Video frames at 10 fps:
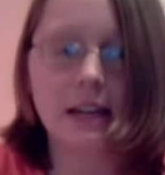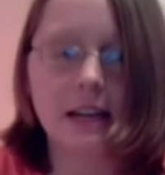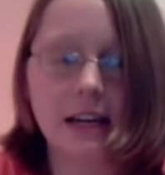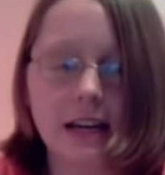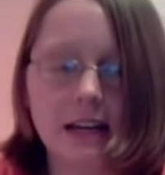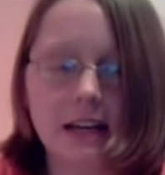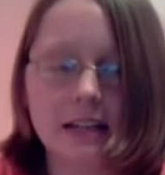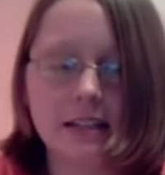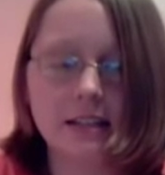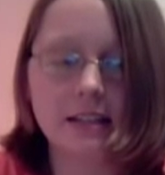
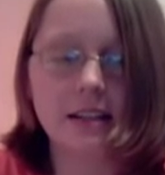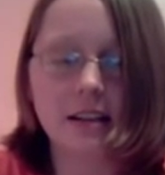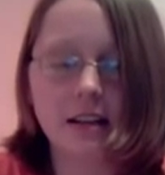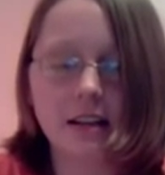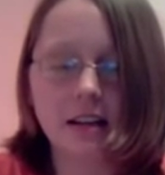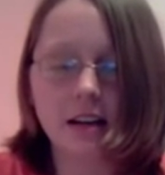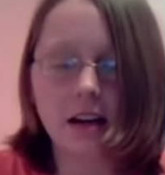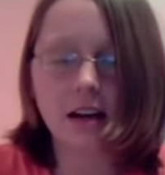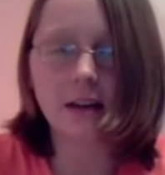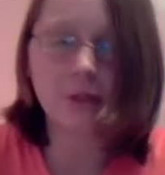And
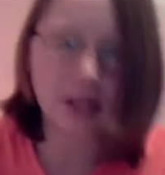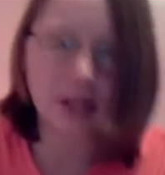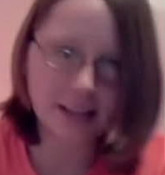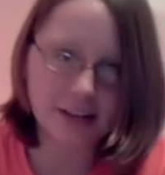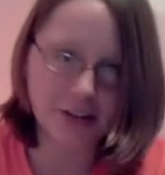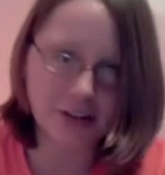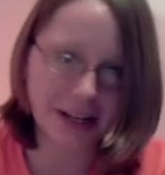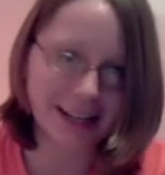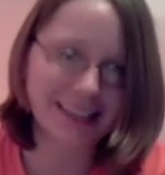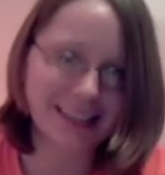I'm not
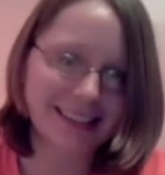exaggerating.